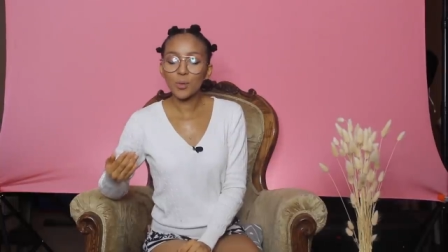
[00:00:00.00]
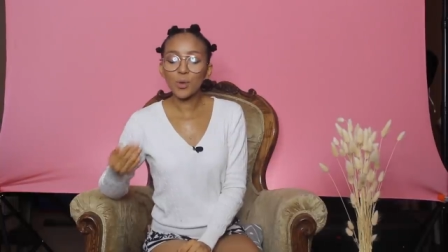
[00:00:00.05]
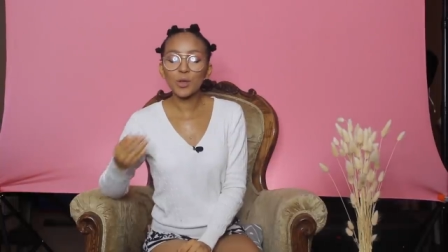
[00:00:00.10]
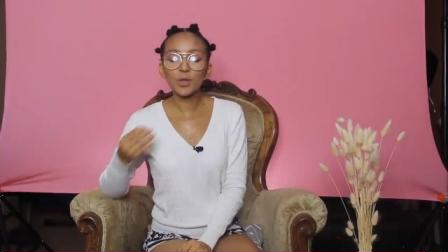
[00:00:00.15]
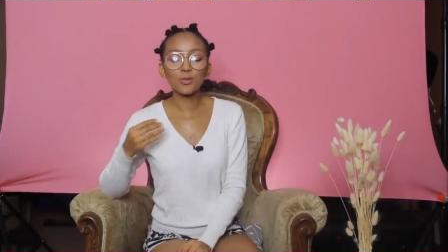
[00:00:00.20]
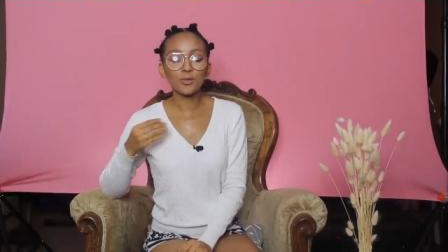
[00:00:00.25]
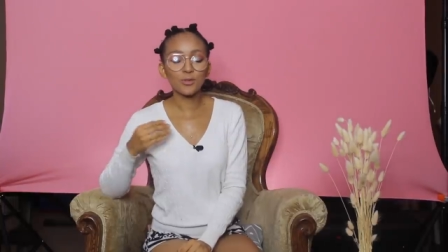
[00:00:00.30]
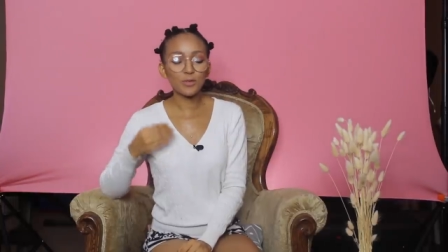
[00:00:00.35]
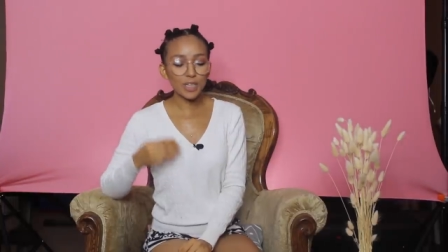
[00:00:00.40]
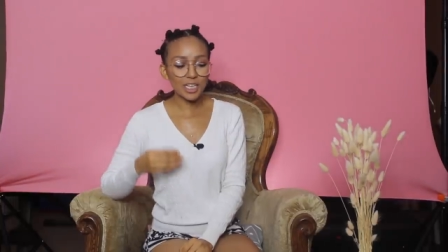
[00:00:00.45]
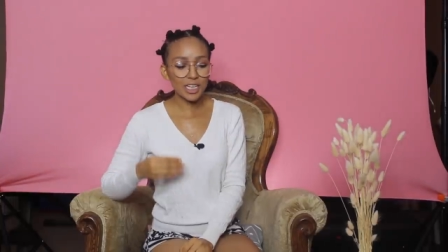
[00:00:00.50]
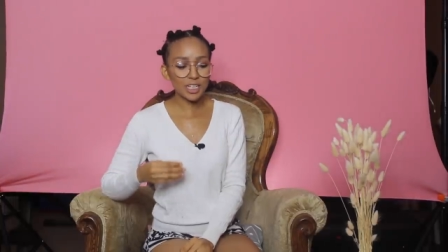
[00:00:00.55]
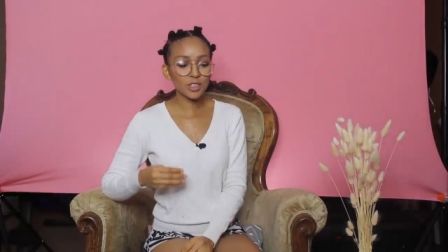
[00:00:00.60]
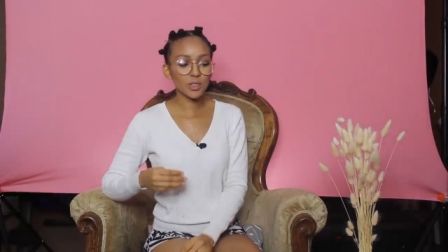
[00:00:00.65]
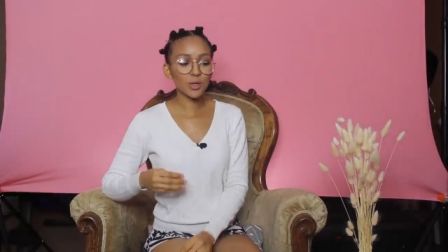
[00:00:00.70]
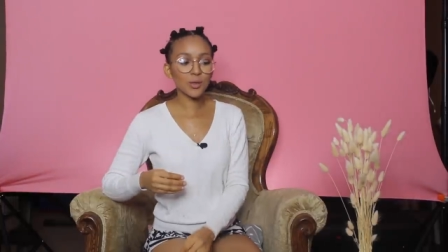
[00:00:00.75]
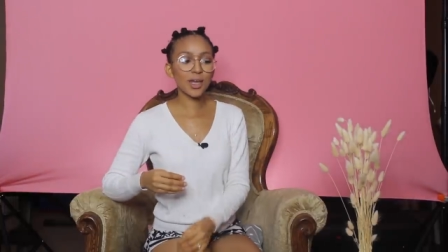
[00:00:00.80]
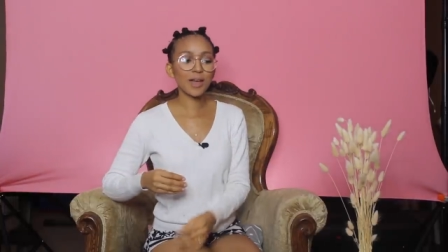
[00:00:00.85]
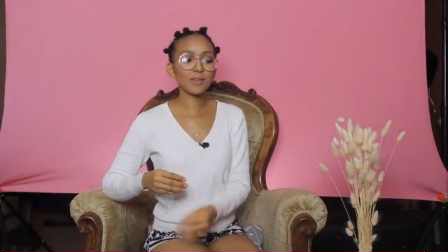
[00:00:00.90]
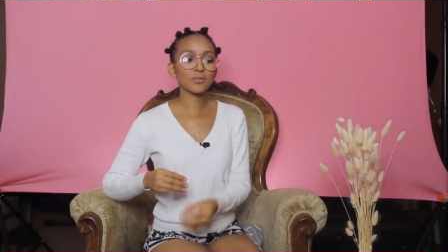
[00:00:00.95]
where you feel as
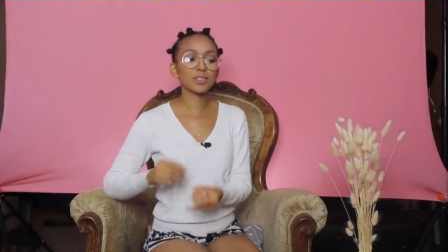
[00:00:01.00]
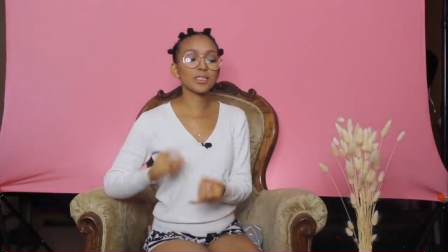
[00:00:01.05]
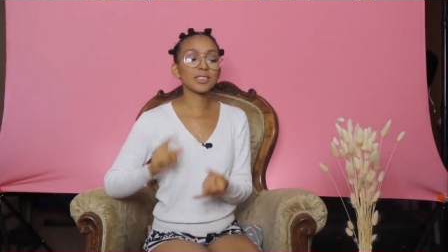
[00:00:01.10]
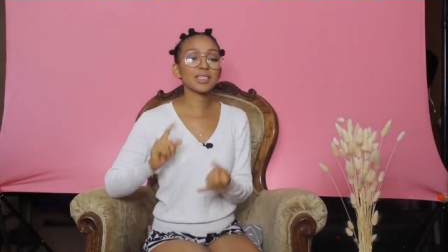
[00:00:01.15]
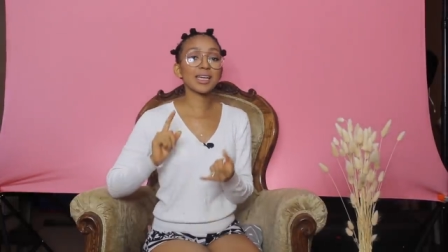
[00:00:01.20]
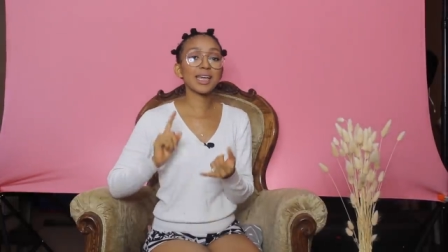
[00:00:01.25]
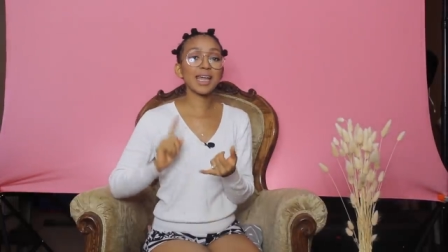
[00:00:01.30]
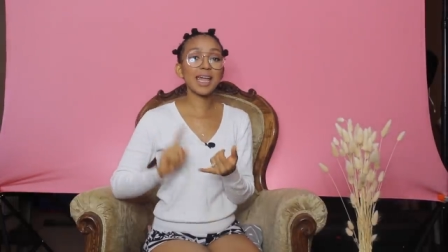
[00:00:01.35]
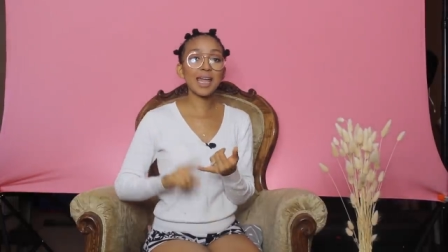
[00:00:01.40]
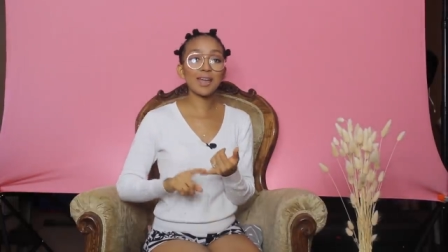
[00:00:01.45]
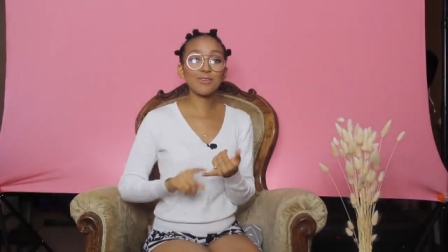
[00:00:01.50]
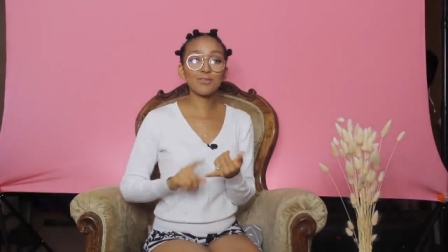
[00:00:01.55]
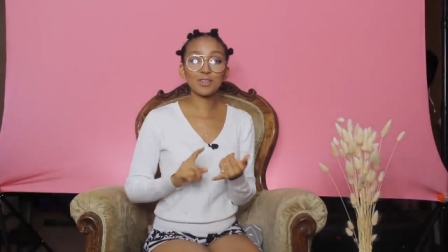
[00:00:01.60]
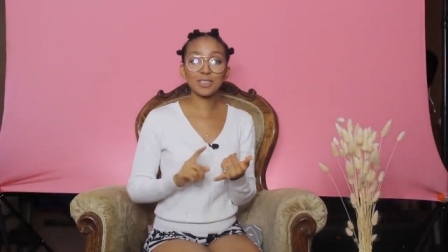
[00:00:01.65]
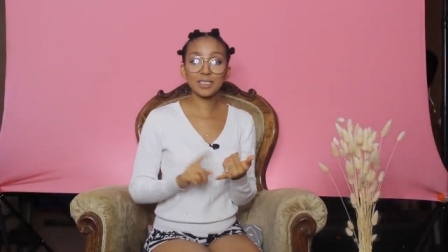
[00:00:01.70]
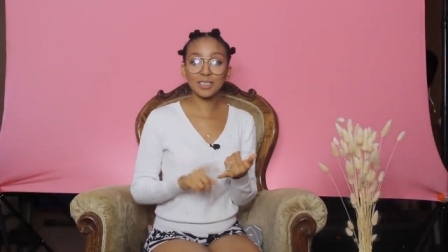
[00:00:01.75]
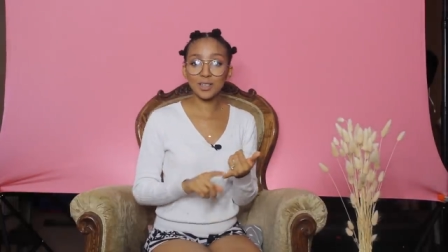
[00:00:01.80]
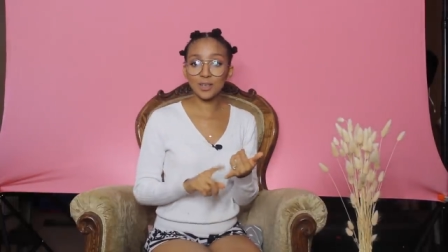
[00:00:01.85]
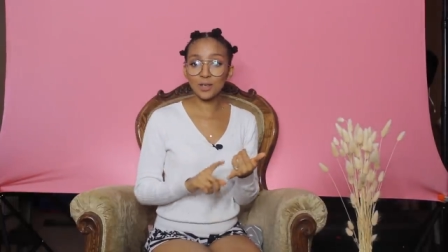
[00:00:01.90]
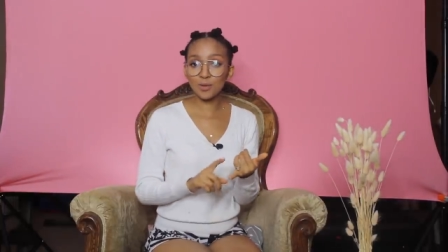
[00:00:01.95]
though you have to take
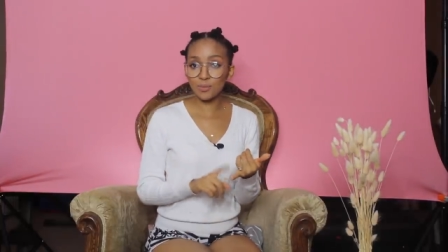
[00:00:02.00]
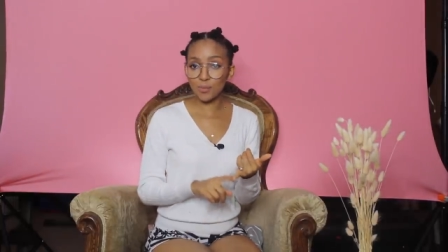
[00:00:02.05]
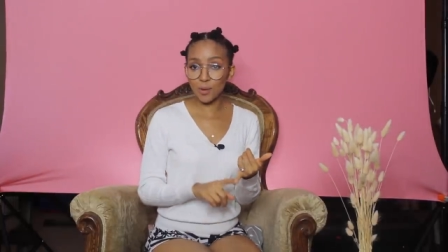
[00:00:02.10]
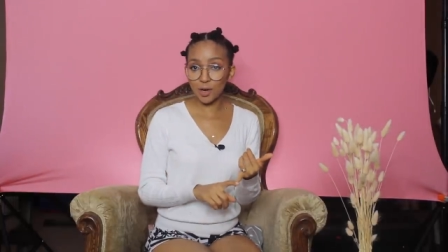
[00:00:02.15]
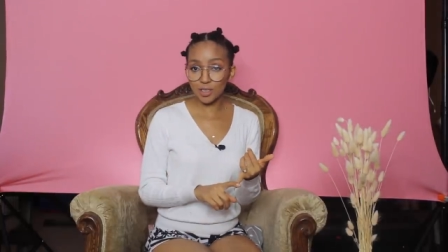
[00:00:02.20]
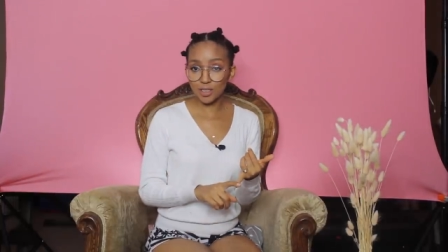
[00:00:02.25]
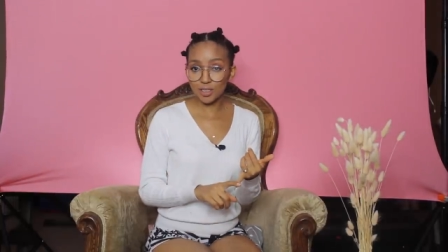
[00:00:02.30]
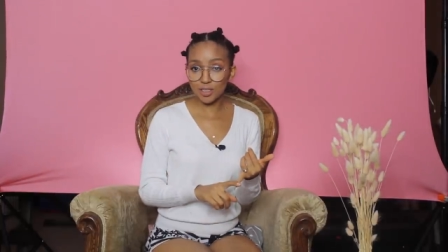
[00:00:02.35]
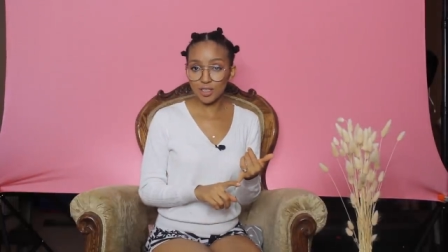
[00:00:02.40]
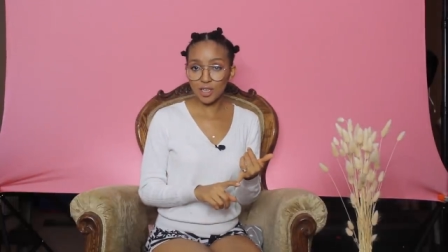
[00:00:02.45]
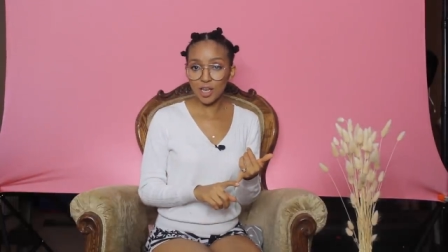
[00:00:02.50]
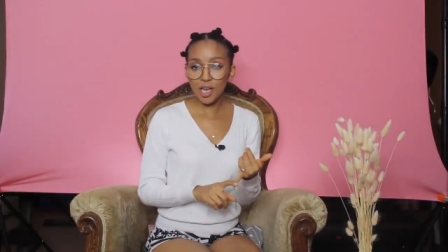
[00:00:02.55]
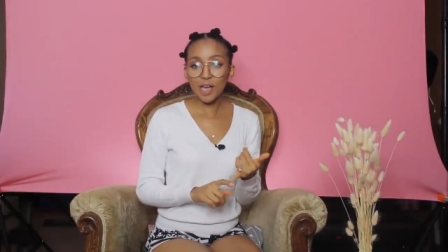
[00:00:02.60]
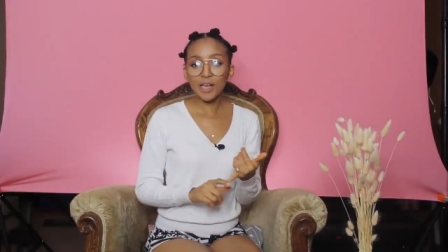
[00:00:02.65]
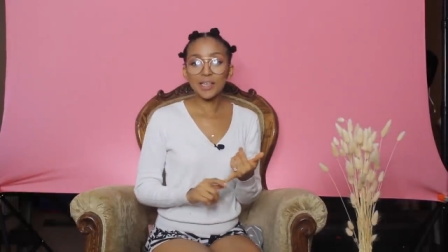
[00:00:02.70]
every single box,